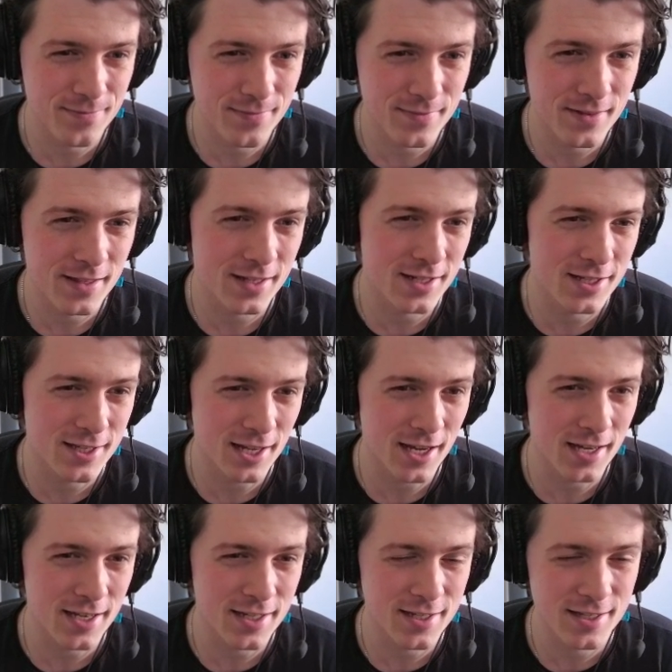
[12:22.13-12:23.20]
the design
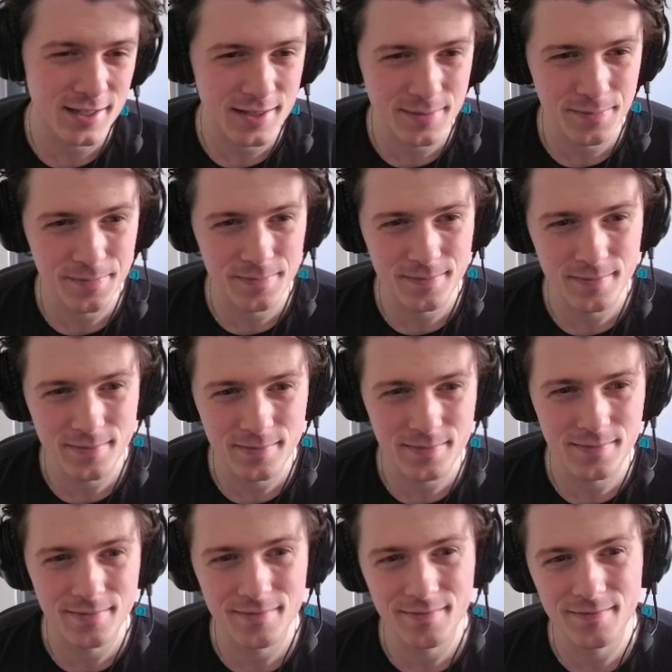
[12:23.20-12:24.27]
is
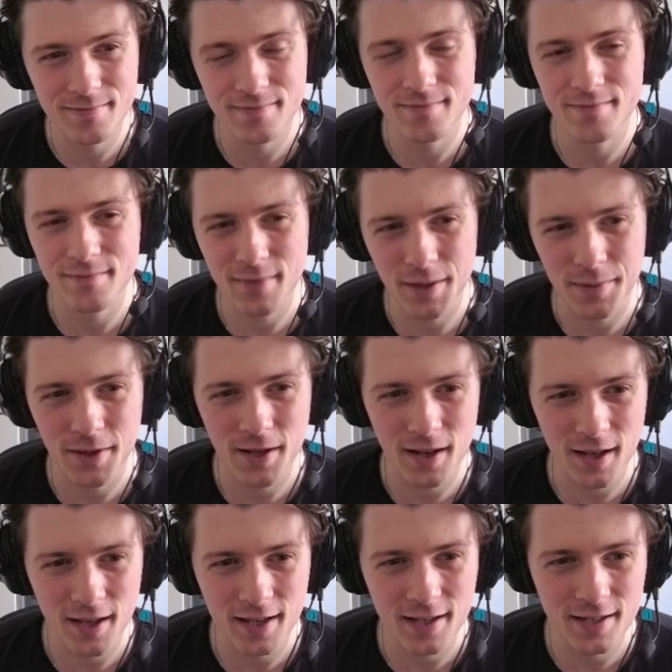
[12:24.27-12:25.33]
maybe
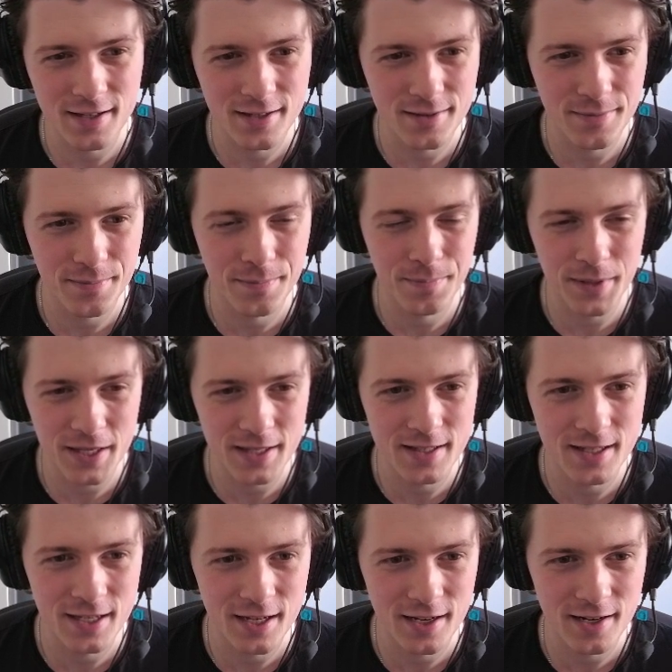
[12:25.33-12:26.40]
like B
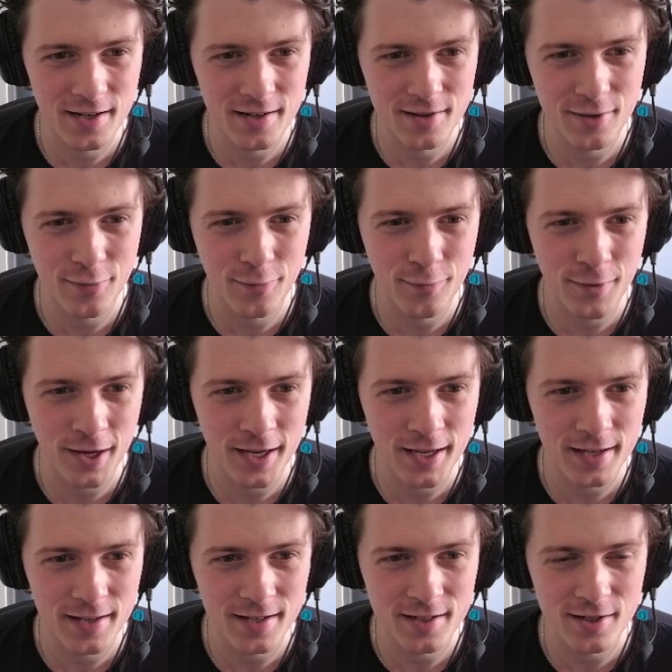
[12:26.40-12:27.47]
tier. The fight
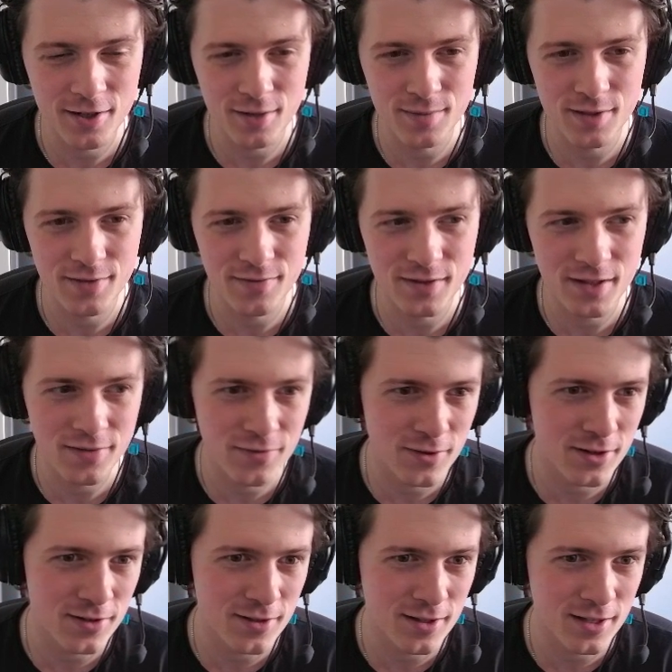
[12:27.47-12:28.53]
in terms of
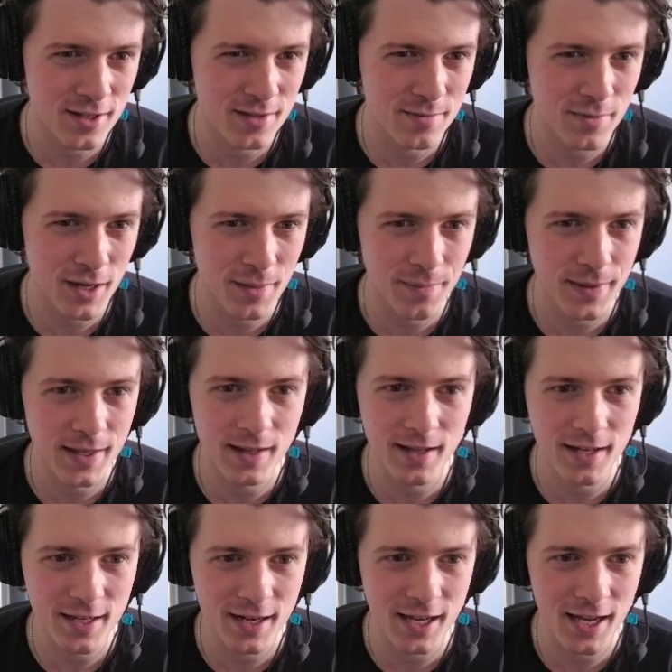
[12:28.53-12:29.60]
difficulty might be like
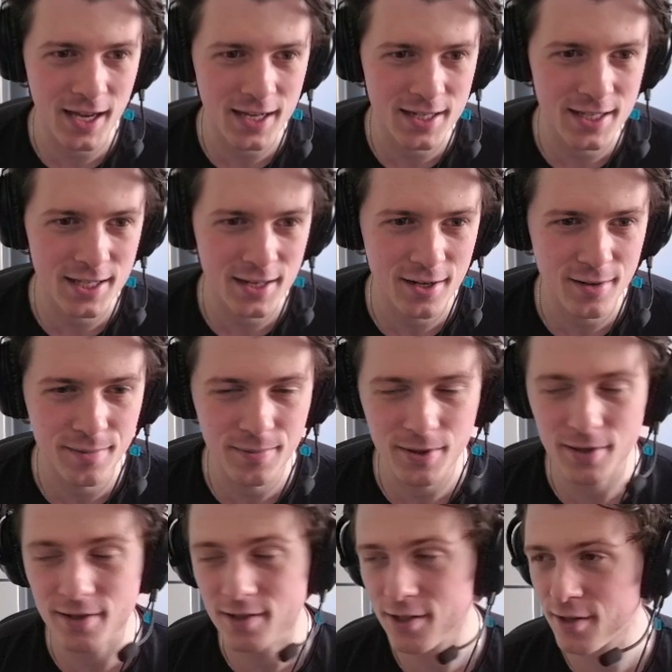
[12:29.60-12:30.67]
an A tier, but
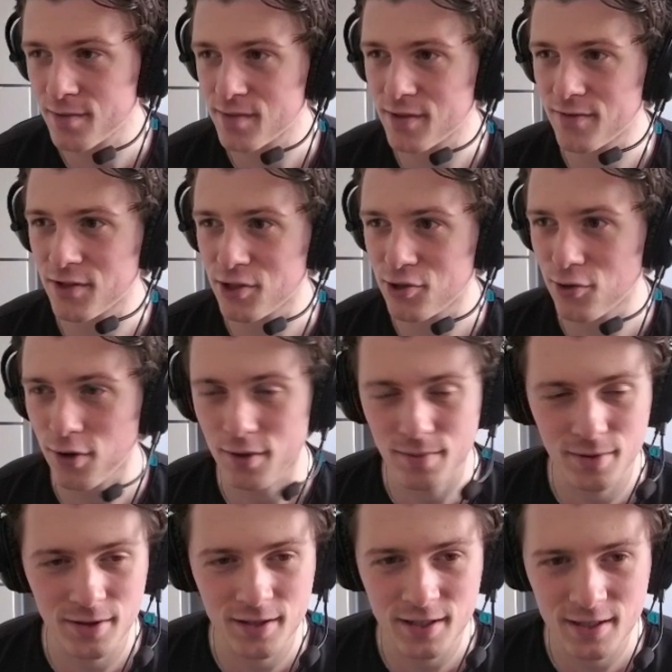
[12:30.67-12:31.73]
in terms of
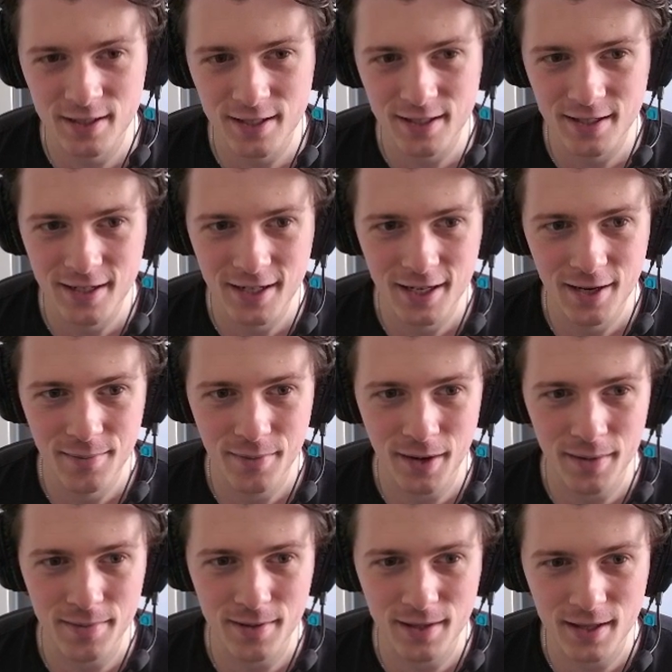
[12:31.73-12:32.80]
enjoyableness,
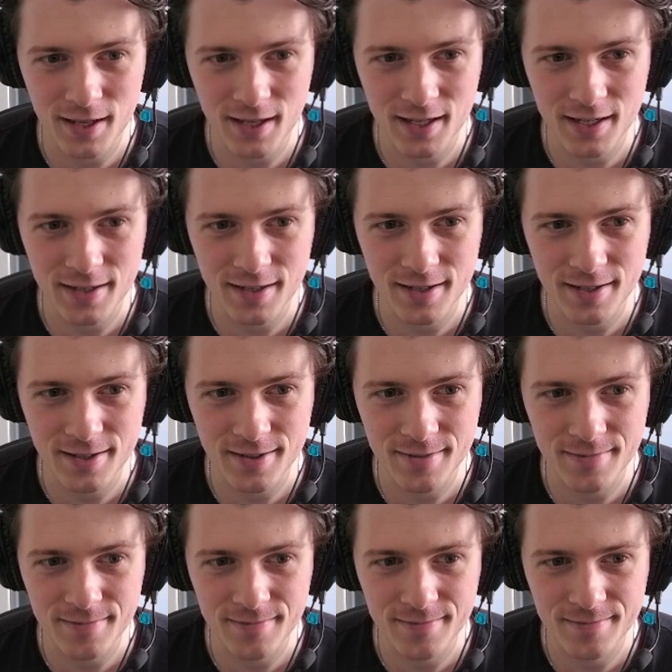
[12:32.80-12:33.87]
probably like a
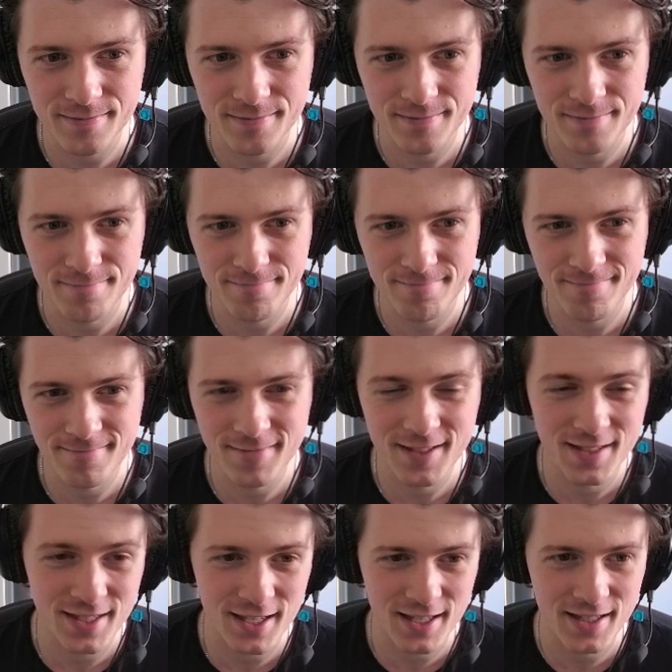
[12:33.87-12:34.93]

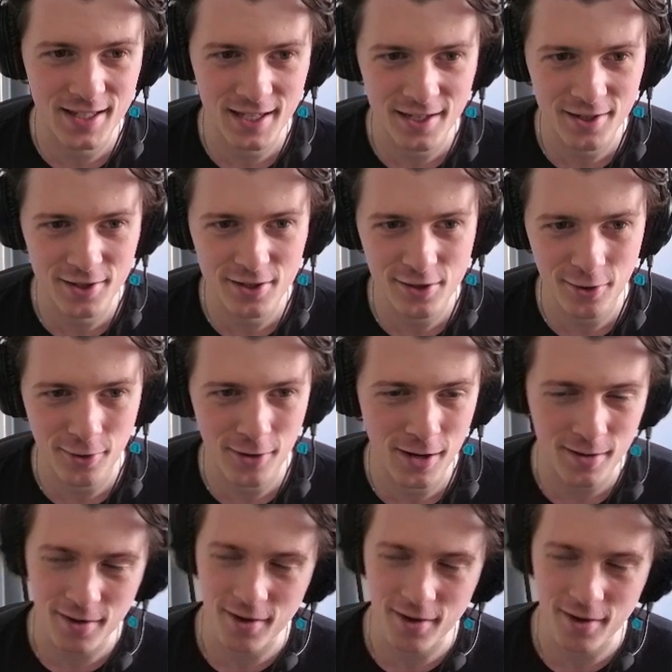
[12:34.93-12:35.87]
C tier. So I'm gonna